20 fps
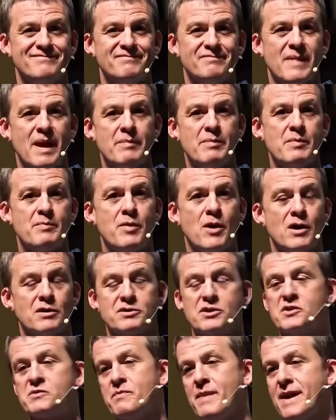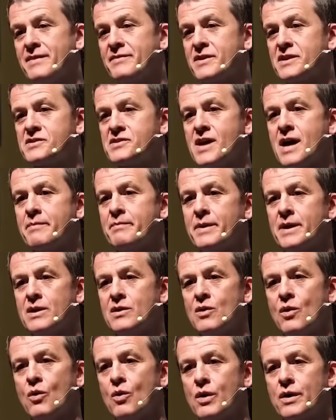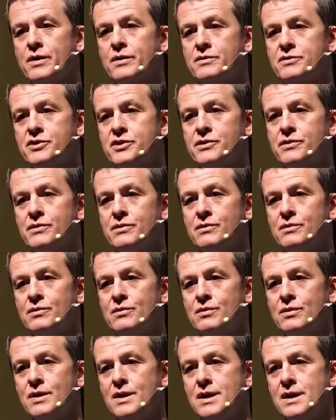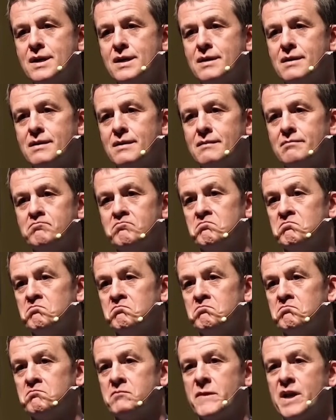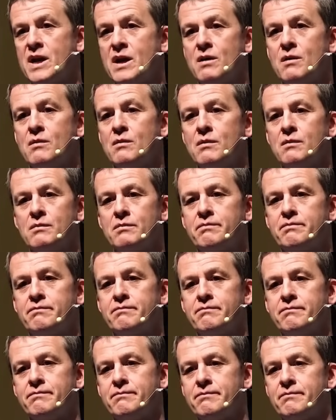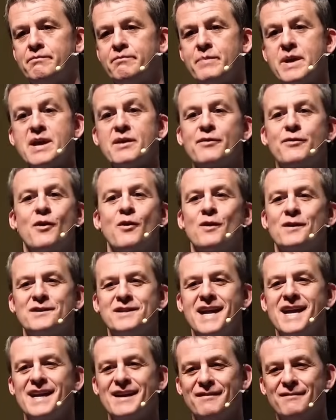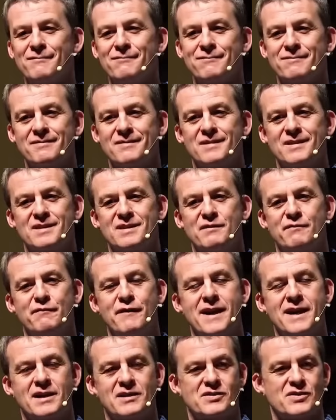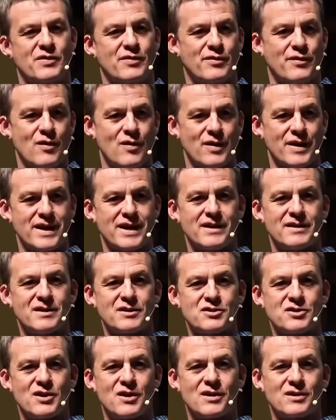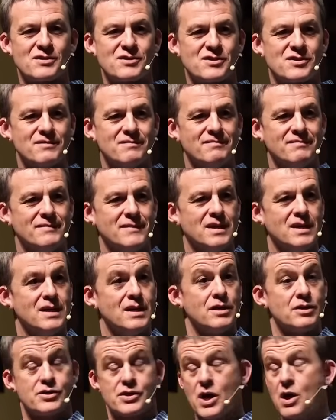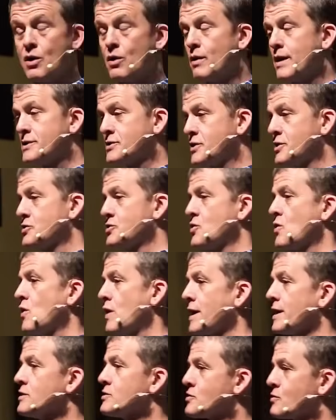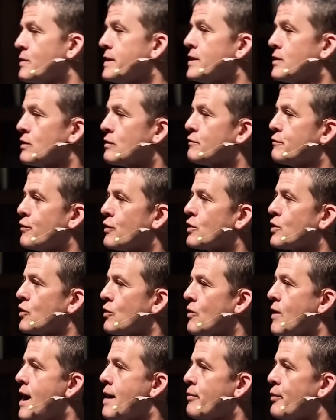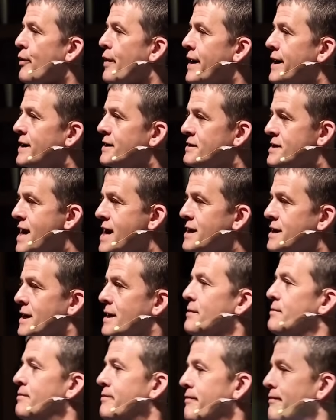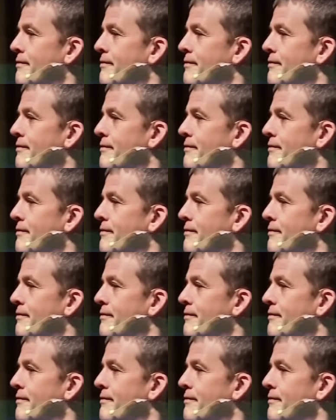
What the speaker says: Maybe Paul just made this up in order to, be authoritative, to fake his authority in the church. So, as historians, we look for corroborating data,